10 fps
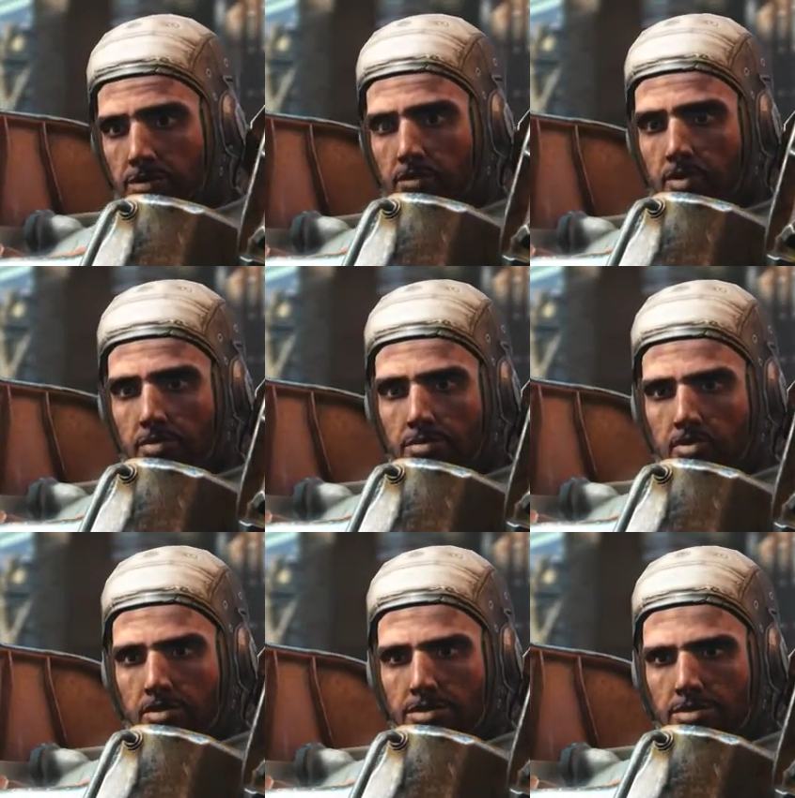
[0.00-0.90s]
you a few
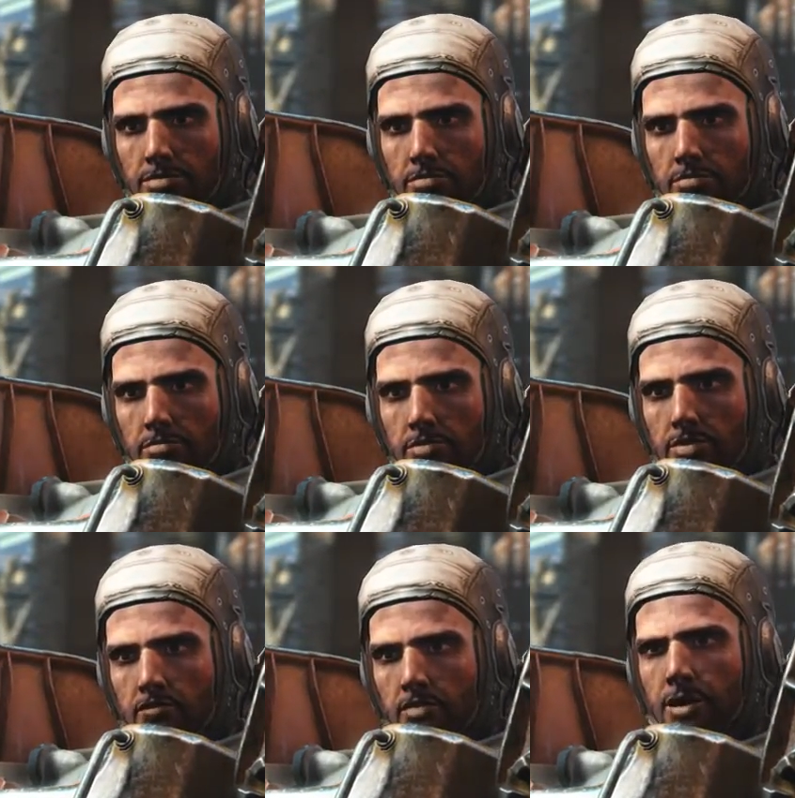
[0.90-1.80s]
questions. Are
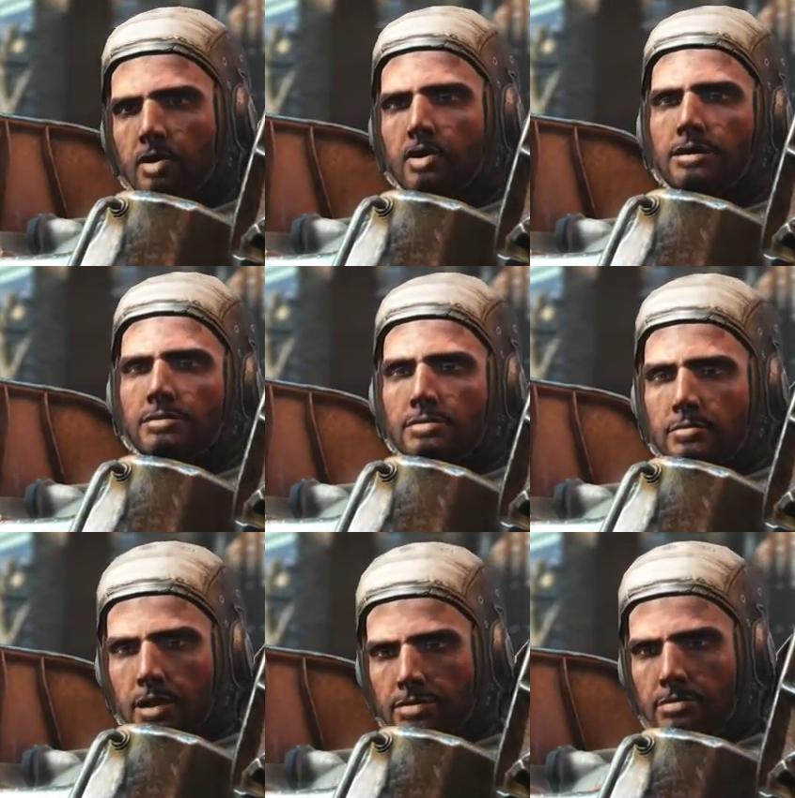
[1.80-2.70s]
yep. you from a local
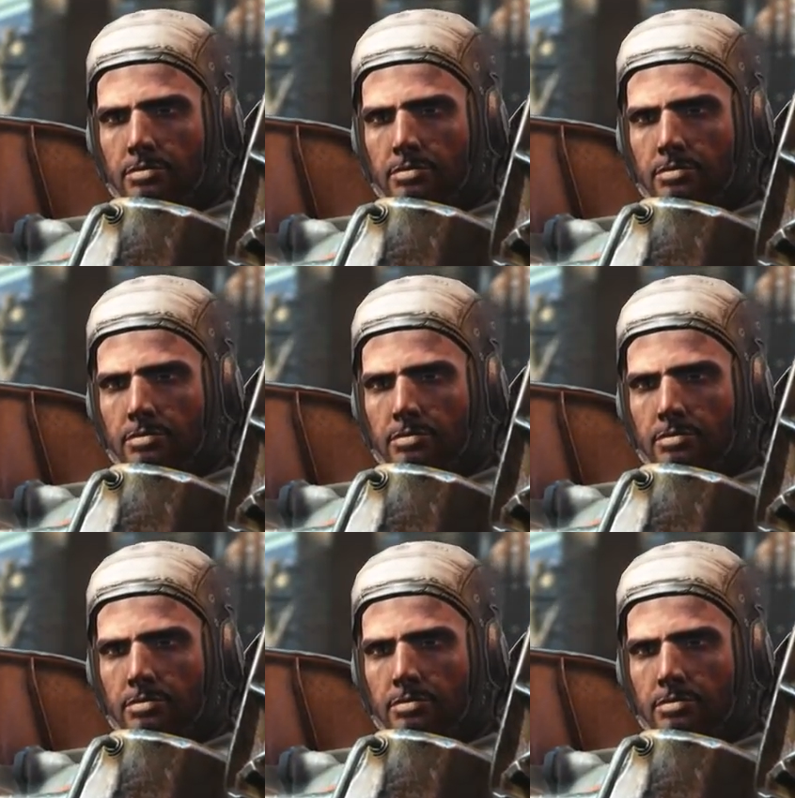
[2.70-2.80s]
settlement?